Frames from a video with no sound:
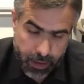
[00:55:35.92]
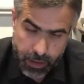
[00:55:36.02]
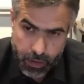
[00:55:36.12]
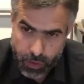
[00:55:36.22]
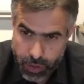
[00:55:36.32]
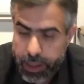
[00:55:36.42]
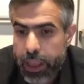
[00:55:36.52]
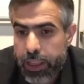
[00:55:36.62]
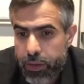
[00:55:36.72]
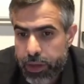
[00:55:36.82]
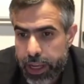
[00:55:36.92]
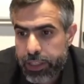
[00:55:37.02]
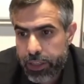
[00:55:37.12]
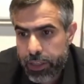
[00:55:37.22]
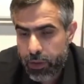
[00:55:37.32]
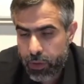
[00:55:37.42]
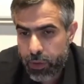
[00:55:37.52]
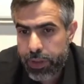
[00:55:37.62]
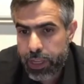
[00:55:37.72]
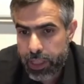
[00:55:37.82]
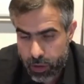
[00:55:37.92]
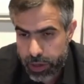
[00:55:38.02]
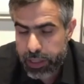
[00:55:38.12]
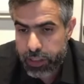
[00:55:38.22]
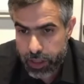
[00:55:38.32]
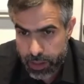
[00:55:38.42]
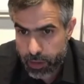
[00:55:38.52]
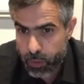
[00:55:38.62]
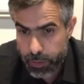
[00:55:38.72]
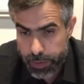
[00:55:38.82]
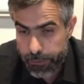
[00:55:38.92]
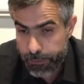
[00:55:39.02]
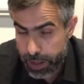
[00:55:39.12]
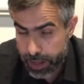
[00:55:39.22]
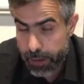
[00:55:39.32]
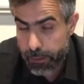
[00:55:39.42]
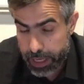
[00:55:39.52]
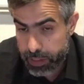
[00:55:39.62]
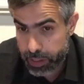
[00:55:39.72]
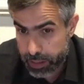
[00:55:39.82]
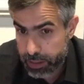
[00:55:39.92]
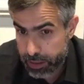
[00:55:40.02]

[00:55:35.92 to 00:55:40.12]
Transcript: during the education, growing education, that will be a very amazing